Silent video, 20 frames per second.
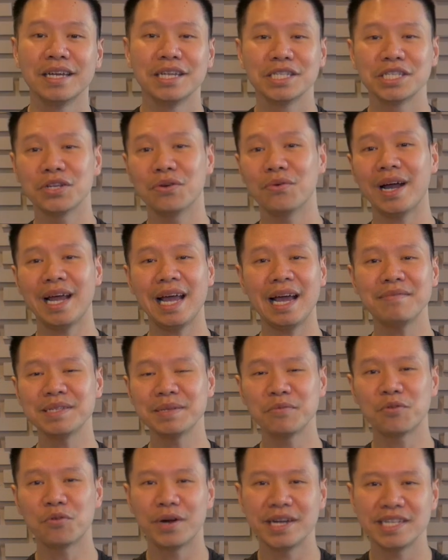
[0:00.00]
So I have
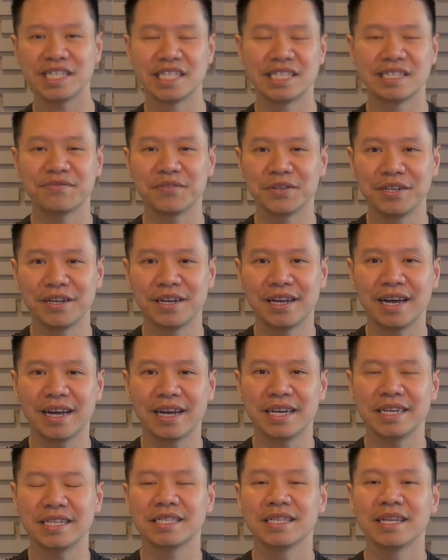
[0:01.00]
some questions for you
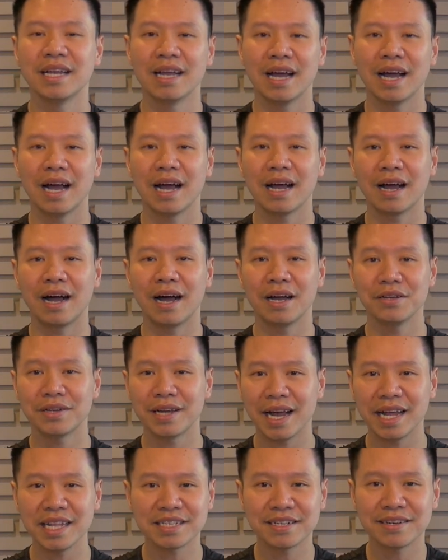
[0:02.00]
guys. Are you
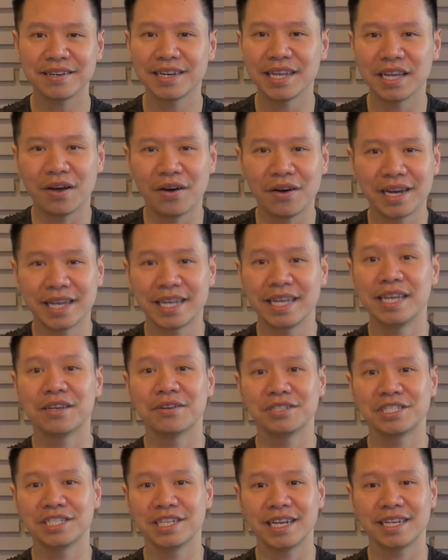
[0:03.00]
guys currently on a
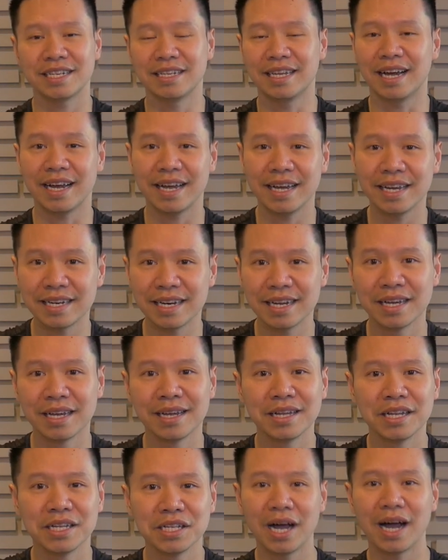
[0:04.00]
ketogenic diet?
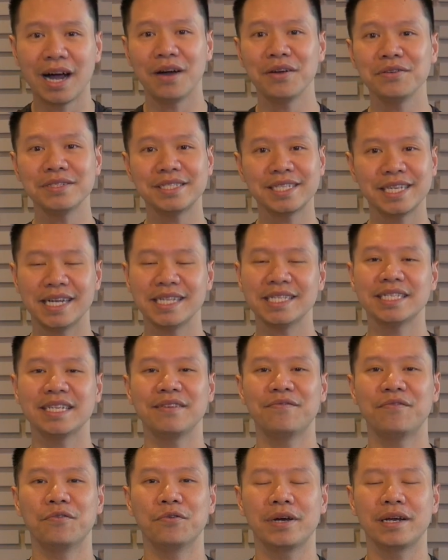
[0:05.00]
How are you
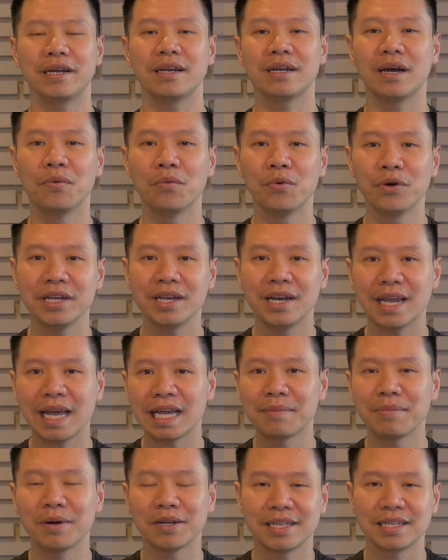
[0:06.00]
testing for it? And what do you
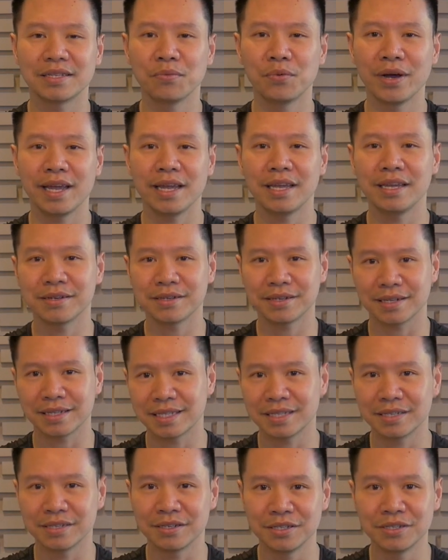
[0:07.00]
like about the way you're
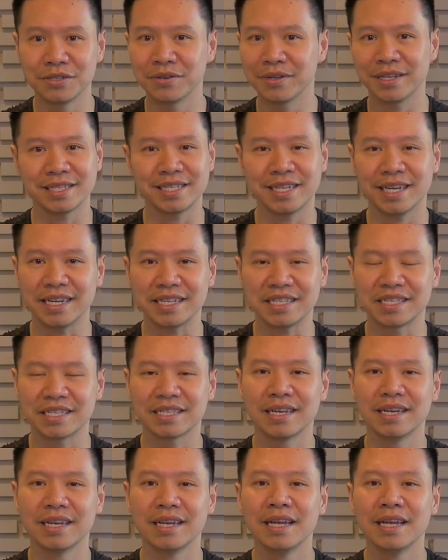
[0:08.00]
doing your tests?